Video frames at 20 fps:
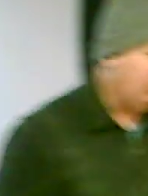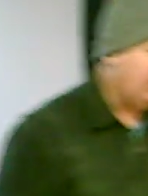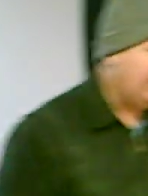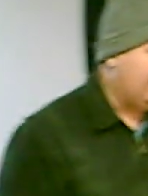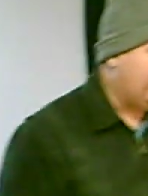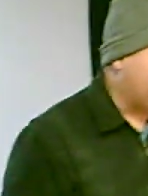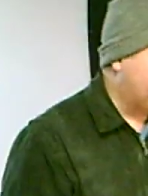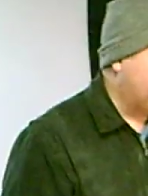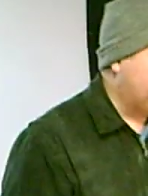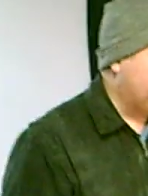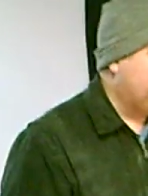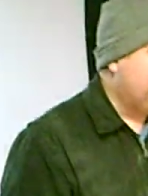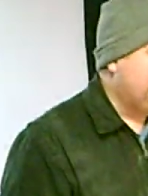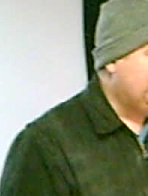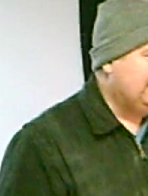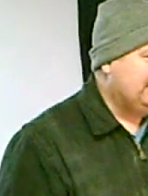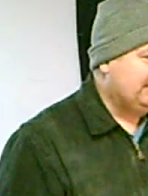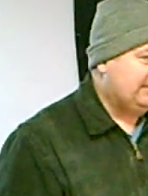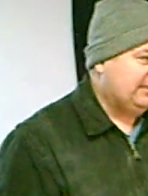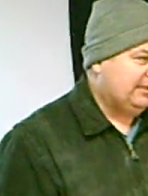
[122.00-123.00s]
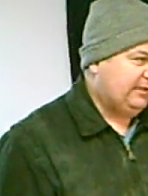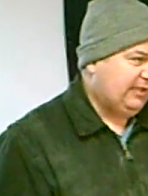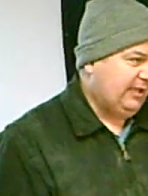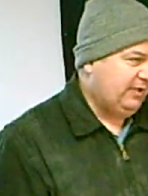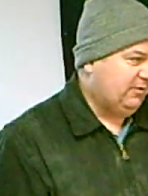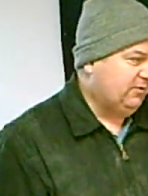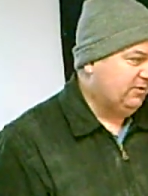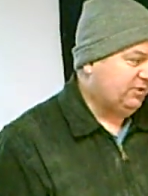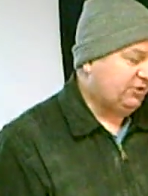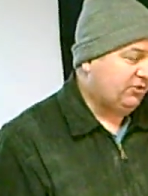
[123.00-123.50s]
and you have
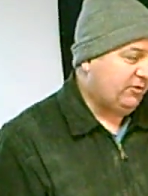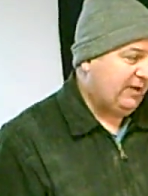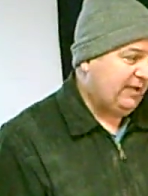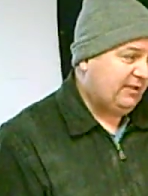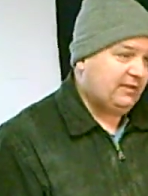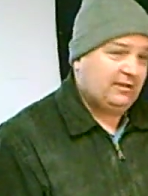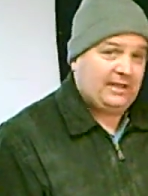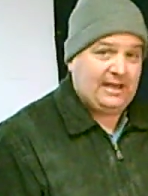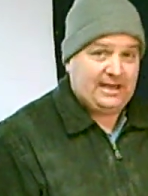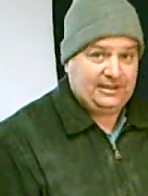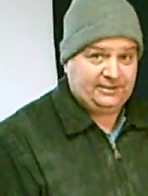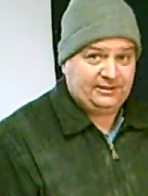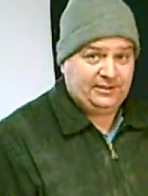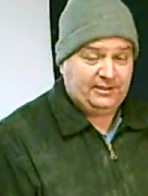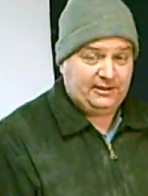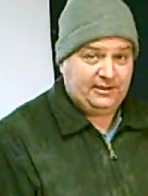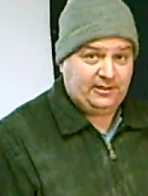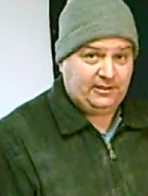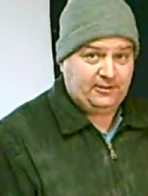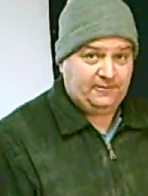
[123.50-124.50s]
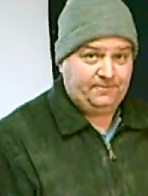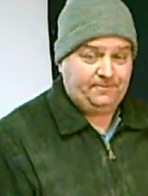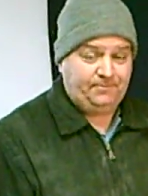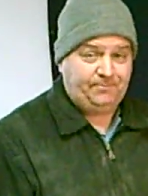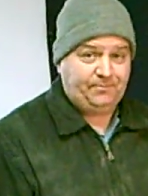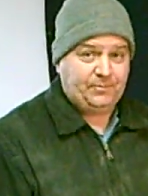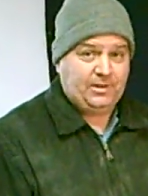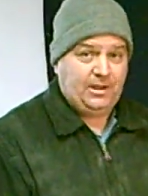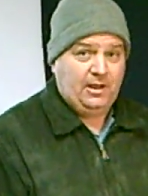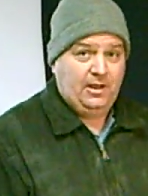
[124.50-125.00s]
single strength glass in there,
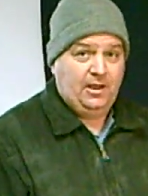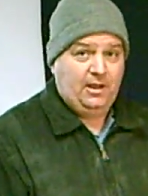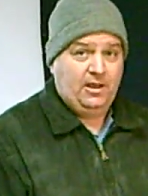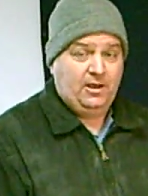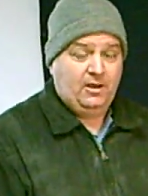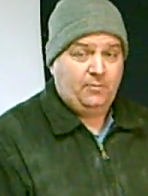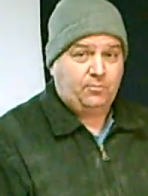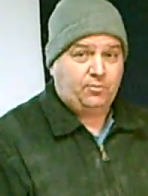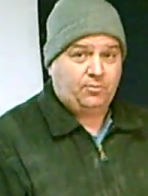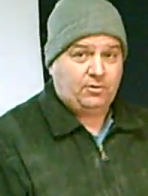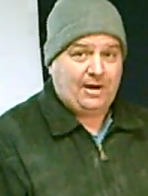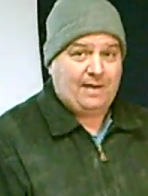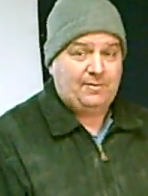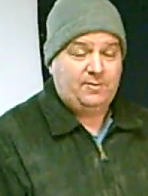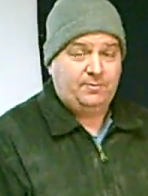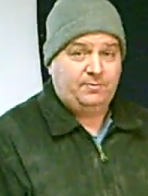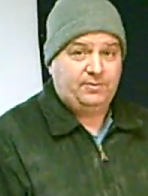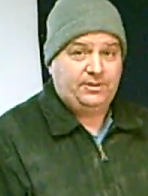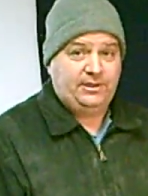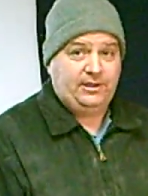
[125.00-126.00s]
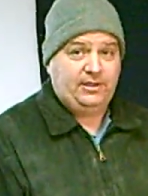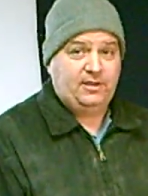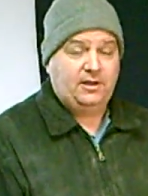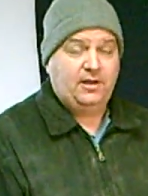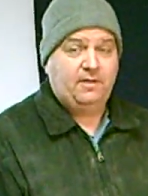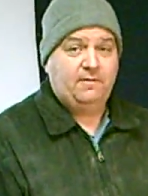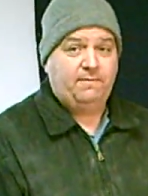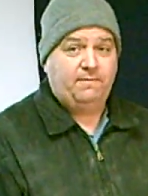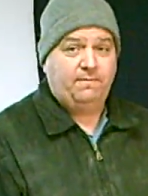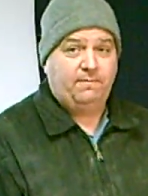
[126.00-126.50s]
probably
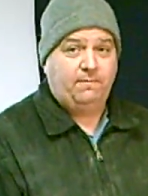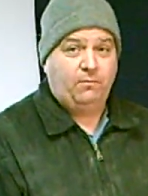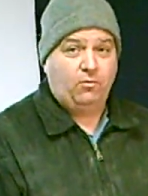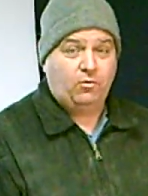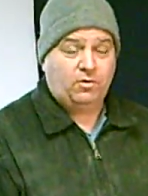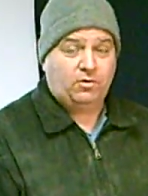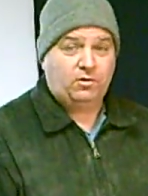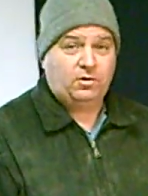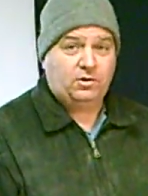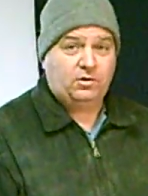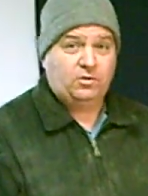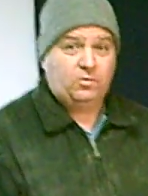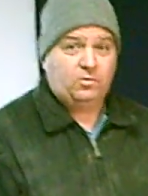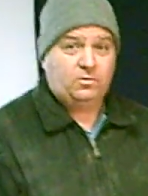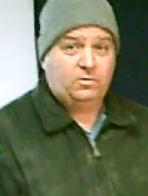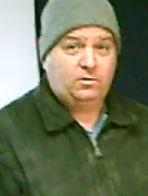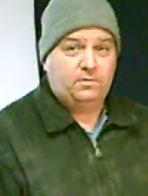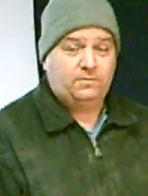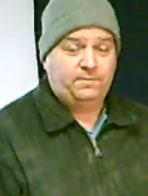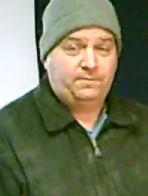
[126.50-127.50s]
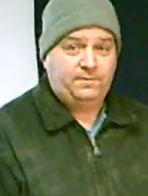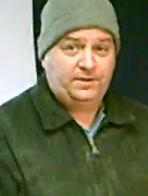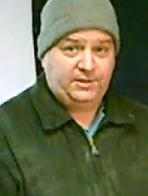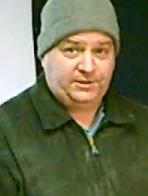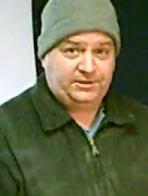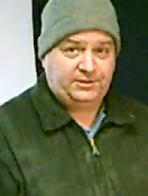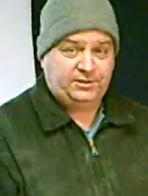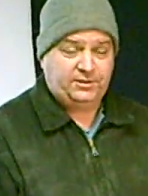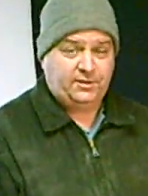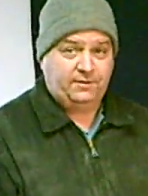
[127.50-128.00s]

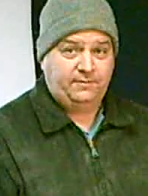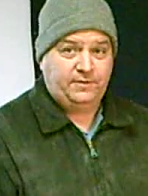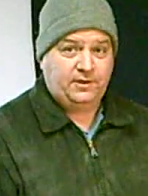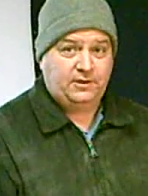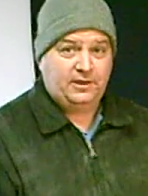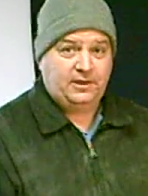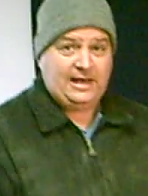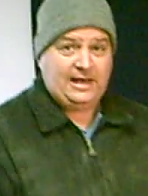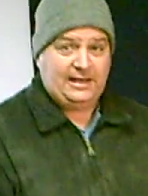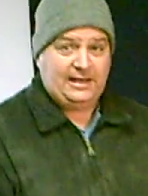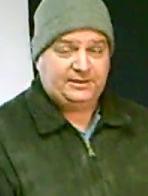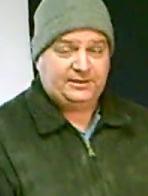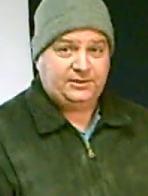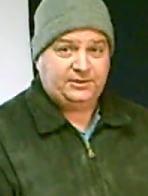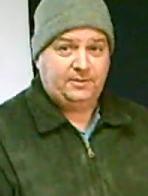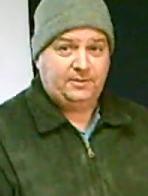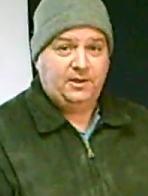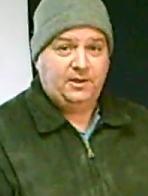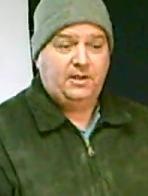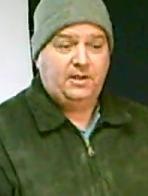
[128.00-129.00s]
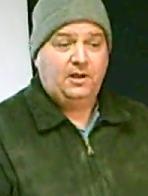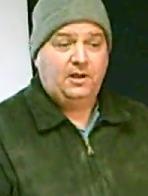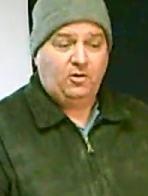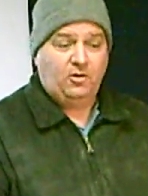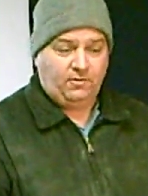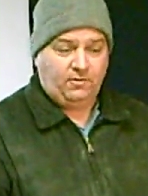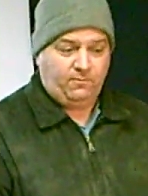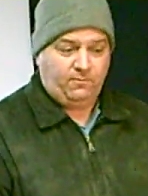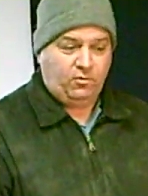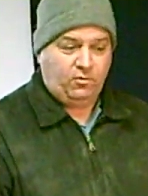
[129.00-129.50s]
4/5 of the glass
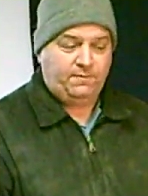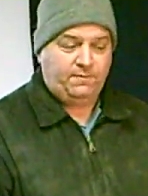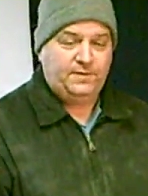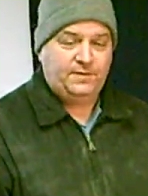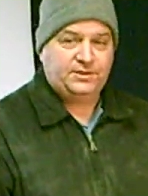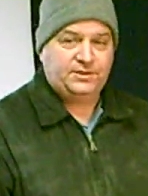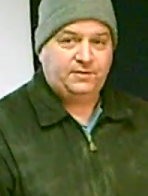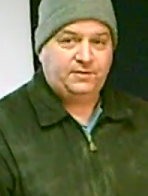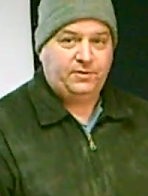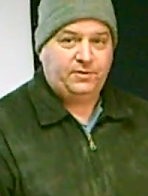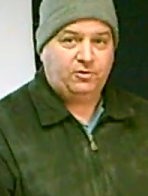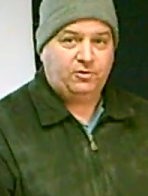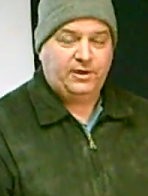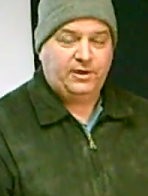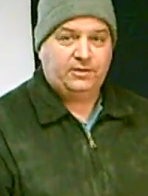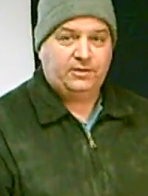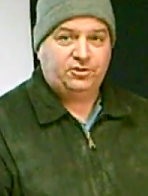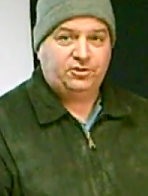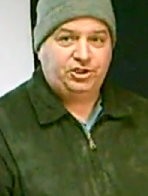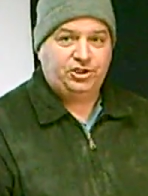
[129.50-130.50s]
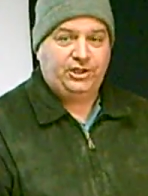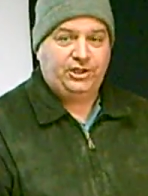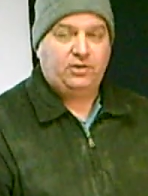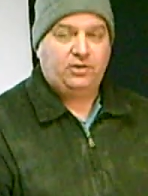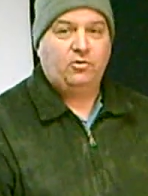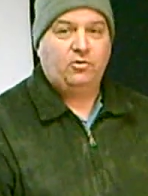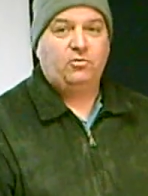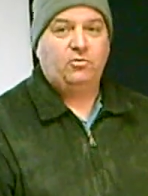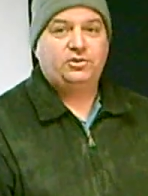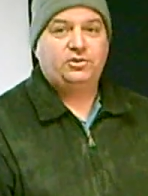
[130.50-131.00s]
or 4/5 of your energy
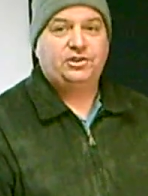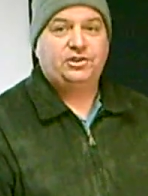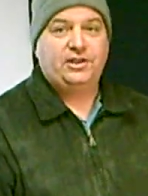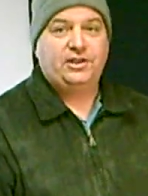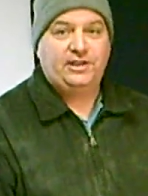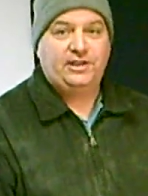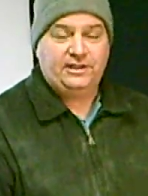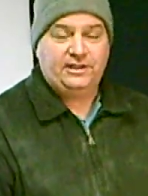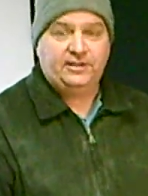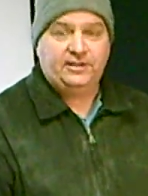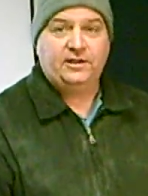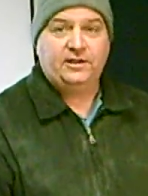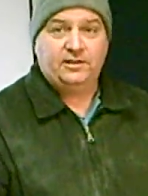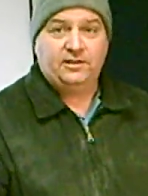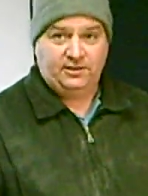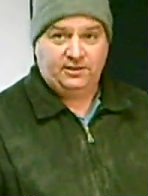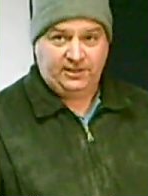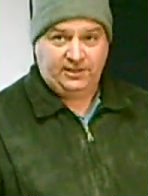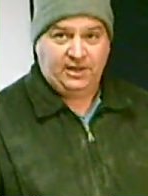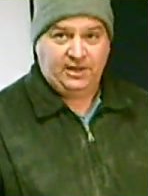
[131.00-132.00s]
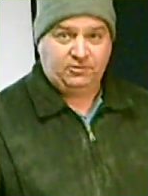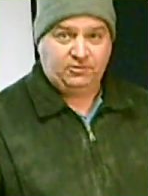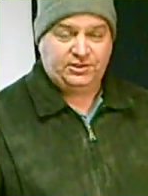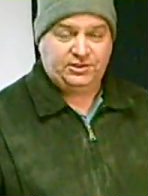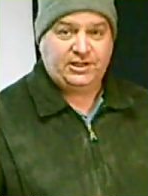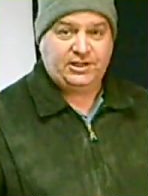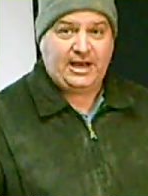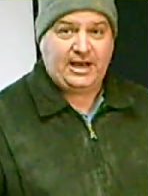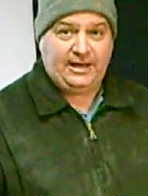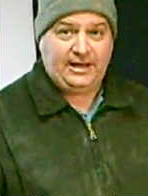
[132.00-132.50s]
goes to heat the
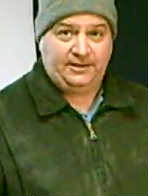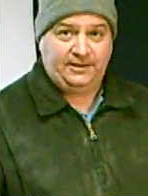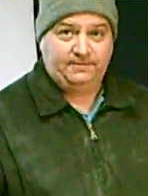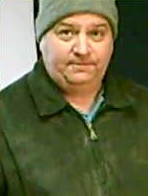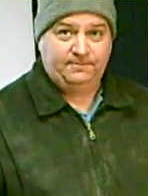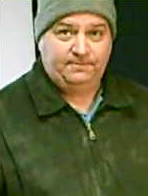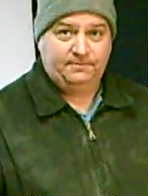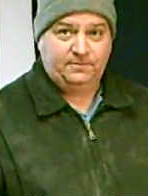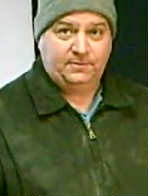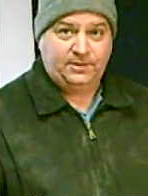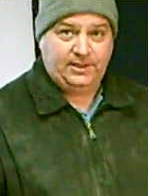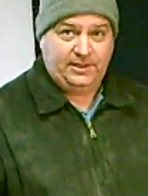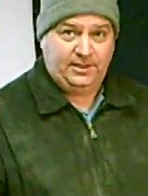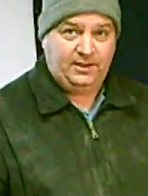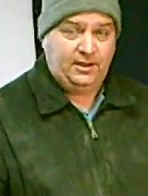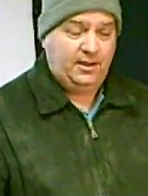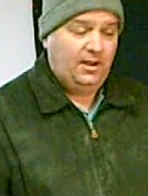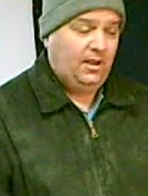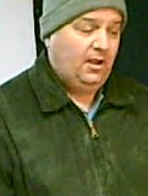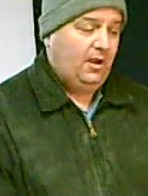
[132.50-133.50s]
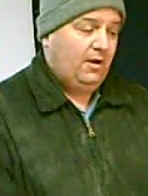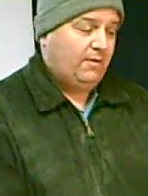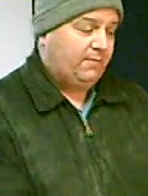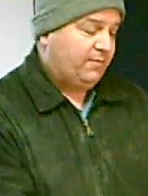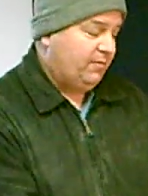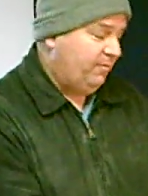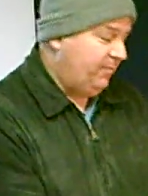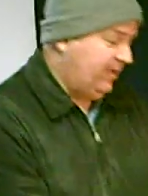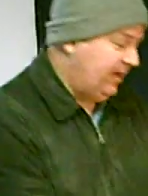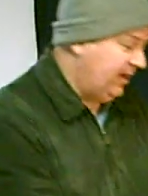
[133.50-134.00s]
outside. Okay?
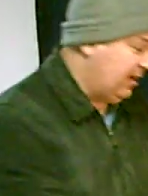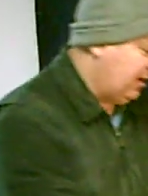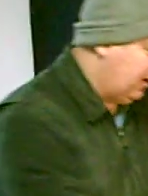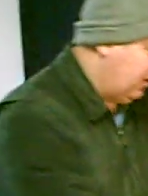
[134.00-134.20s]
From